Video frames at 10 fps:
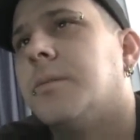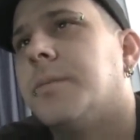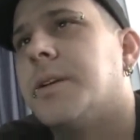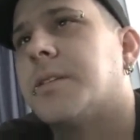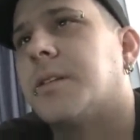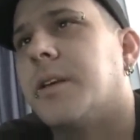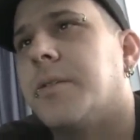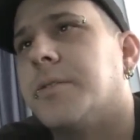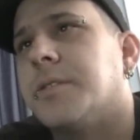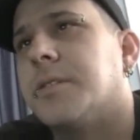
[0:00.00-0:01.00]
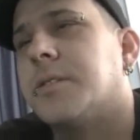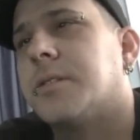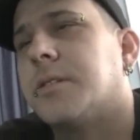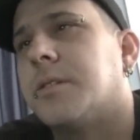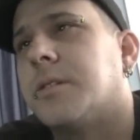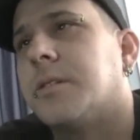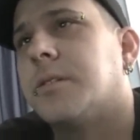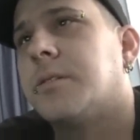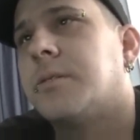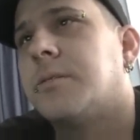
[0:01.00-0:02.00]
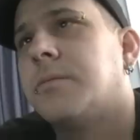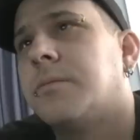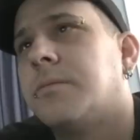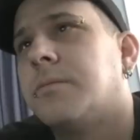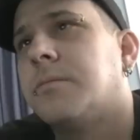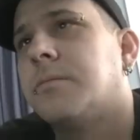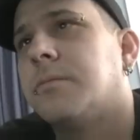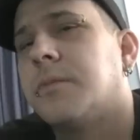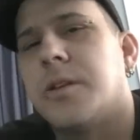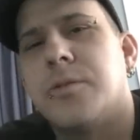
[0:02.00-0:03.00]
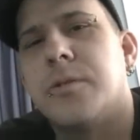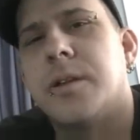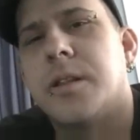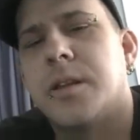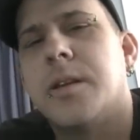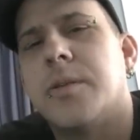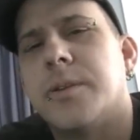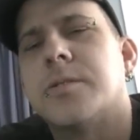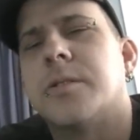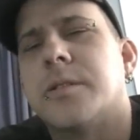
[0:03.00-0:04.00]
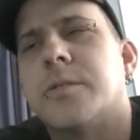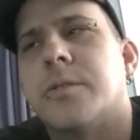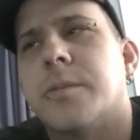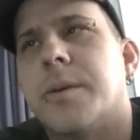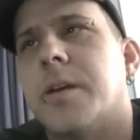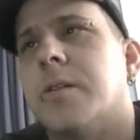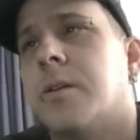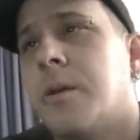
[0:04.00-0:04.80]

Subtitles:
Basically, I was just not doing anything anyway, so it doesn't really matter.